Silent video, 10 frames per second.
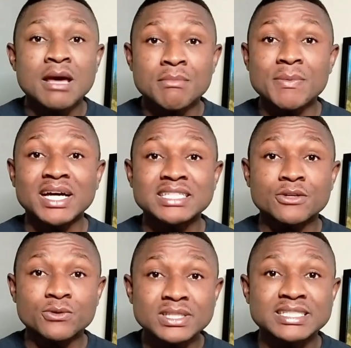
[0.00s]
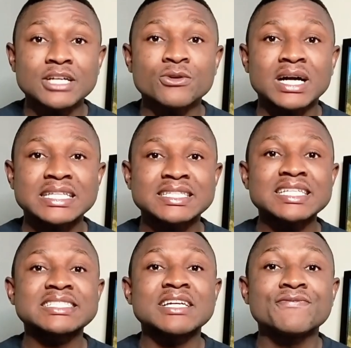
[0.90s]
Maybe as a Christian, you can
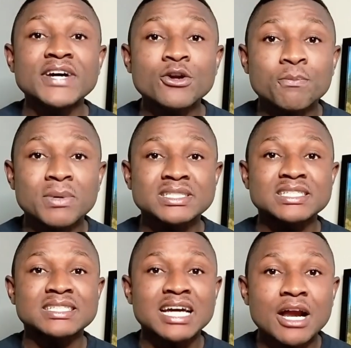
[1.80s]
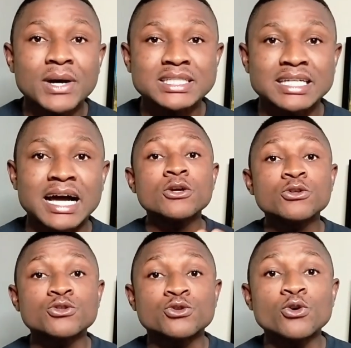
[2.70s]
test a fellow person's
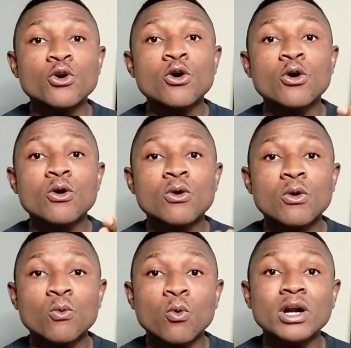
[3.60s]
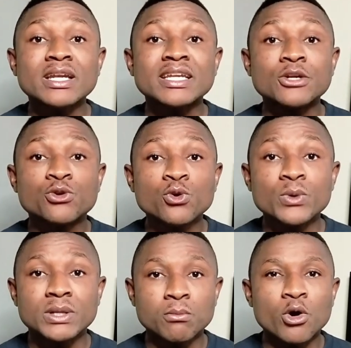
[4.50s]
character through what they do
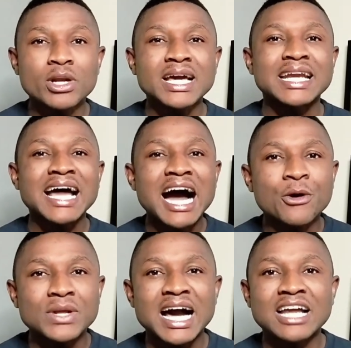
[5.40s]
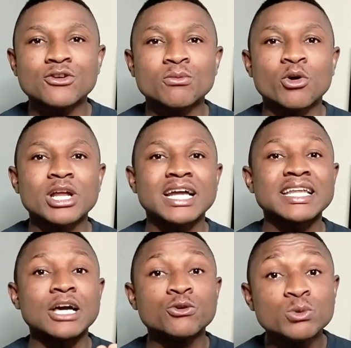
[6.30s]
with money and how they handle money and
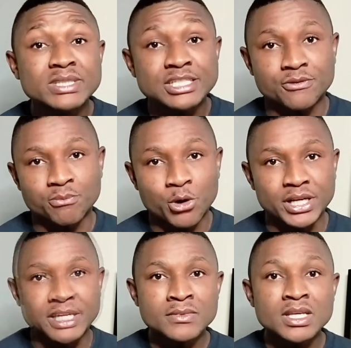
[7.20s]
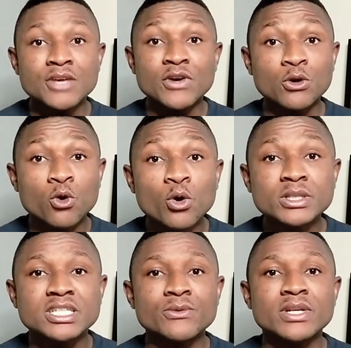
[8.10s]
their usage of money. If you are going
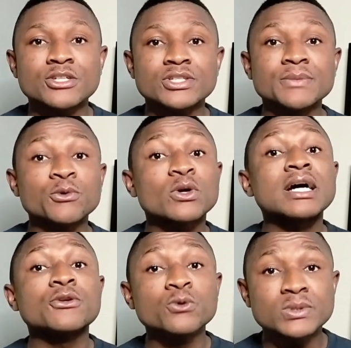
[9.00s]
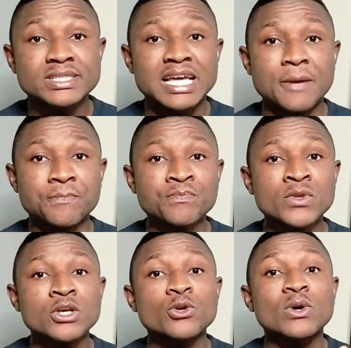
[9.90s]
to a relationship, you can do same.
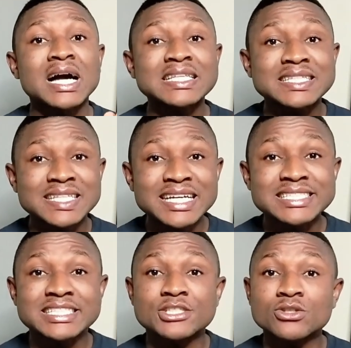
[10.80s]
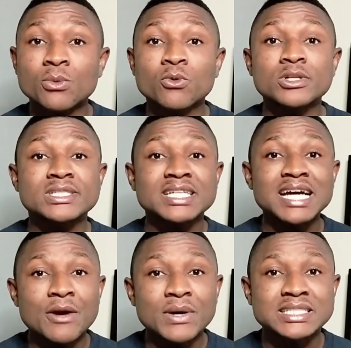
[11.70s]
You can test someone's
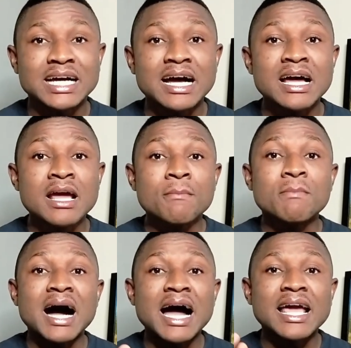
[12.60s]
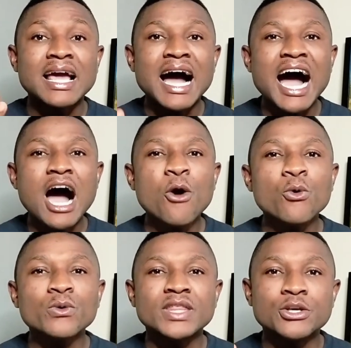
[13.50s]
character by
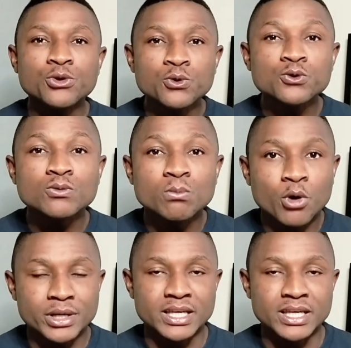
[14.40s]
how they use money.